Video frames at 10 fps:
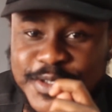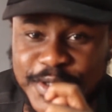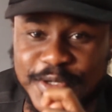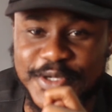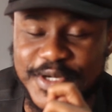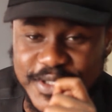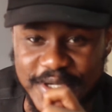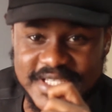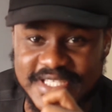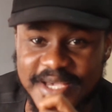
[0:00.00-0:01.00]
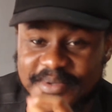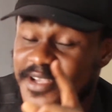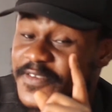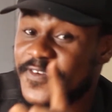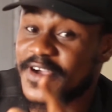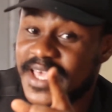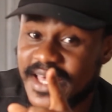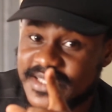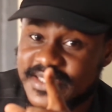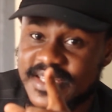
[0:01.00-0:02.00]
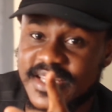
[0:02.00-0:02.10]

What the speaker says: to your doorstep. Don't forget,